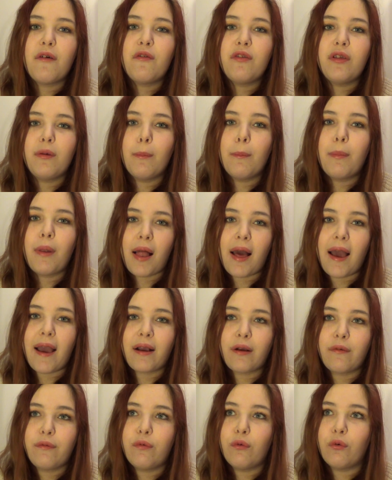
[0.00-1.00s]
other than black
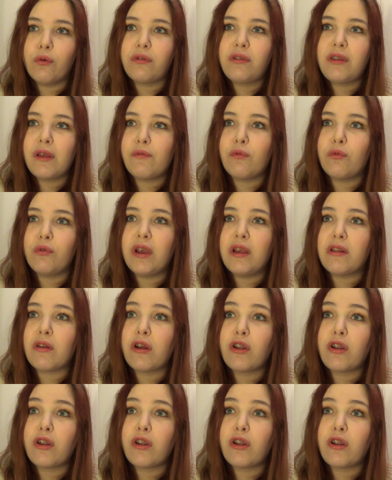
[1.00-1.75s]
for several years.